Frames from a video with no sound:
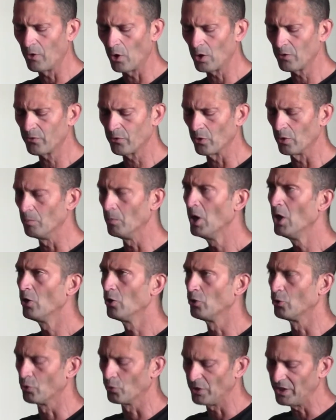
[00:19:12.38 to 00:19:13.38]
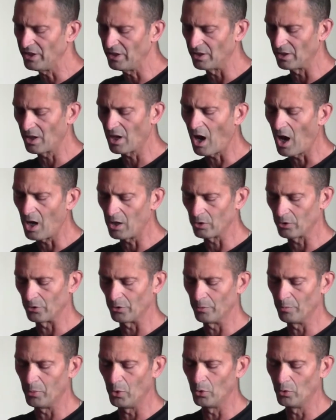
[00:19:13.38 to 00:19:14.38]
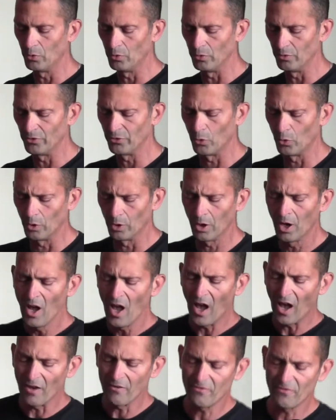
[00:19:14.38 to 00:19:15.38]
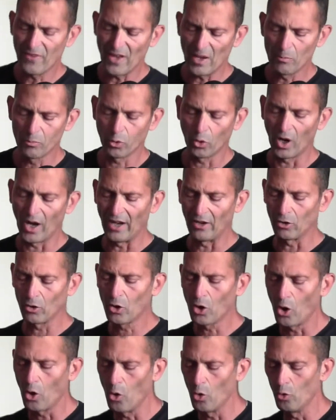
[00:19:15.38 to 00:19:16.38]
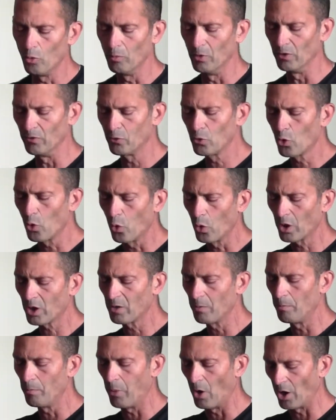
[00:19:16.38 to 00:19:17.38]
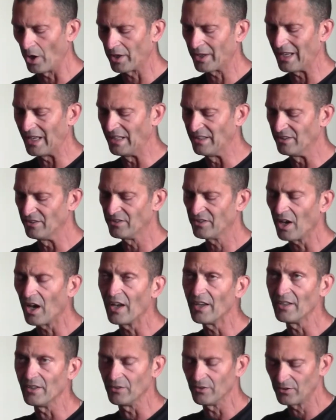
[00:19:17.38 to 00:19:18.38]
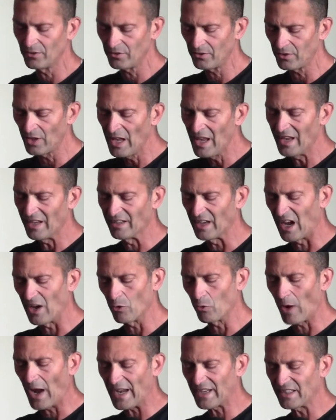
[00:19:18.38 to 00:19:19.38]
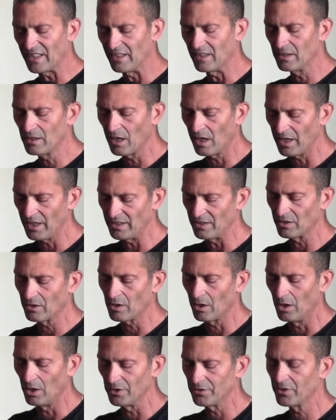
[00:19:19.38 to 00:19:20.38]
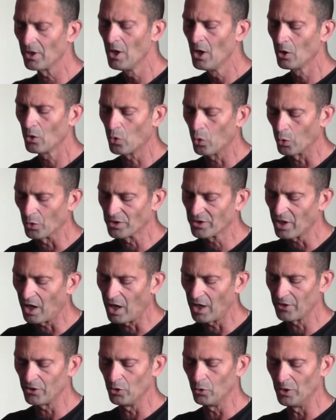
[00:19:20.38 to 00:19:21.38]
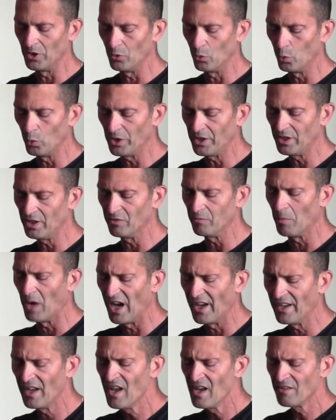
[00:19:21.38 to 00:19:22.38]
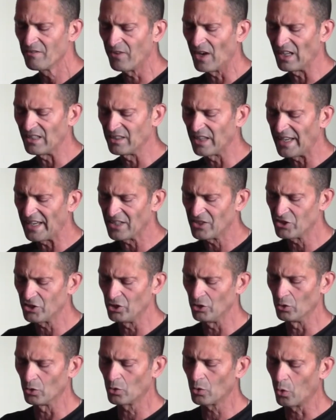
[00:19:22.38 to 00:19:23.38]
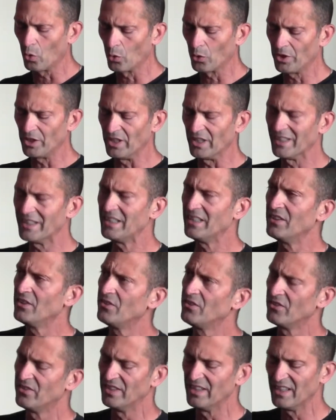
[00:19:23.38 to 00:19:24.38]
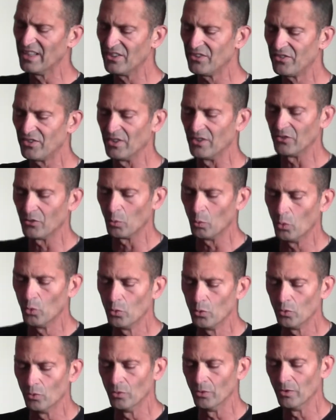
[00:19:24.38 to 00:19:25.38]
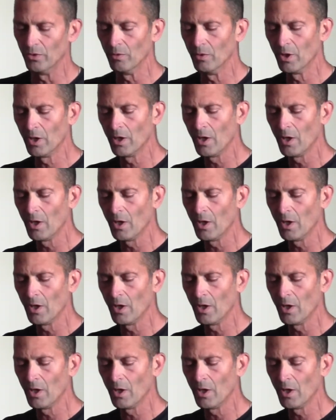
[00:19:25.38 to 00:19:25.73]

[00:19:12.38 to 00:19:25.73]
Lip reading: far from green-collared bones, or a febrile comb of cork bark and tights, an Iraqi kite caught cortado in weave, my phalangeal cornea his dehiscent wound.